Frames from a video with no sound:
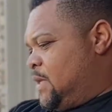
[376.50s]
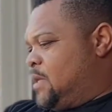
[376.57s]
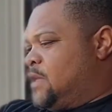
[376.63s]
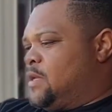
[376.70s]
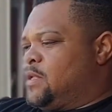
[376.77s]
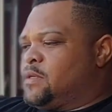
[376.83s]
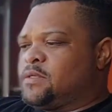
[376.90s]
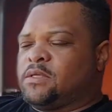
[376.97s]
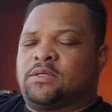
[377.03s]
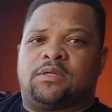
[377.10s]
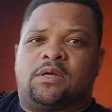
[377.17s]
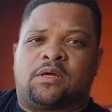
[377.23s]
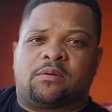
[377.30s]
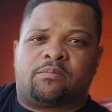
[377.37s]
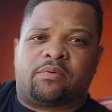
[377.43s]
And she's
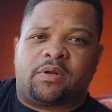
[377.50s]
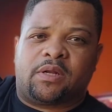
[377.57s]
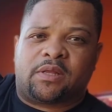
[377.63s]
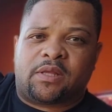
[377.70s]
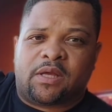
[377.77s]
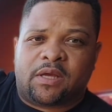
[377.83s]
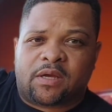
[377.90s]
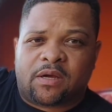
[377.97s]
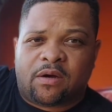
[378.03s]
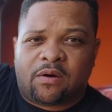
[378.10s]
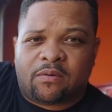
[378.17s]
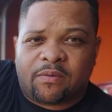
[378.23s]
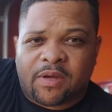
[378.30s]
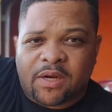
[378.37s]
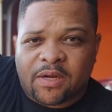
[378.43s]
looking pretty thick
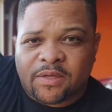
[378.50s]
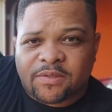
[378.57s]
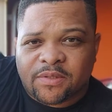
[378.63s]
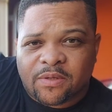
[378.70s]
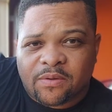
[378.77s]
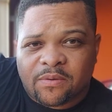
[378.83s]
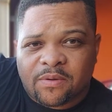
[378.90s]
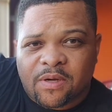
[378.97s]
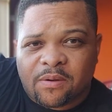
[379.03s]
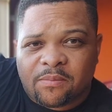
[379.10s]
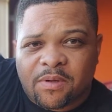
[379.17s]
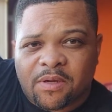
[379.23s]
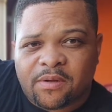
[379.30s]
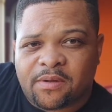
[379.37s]
already, so I'm gonna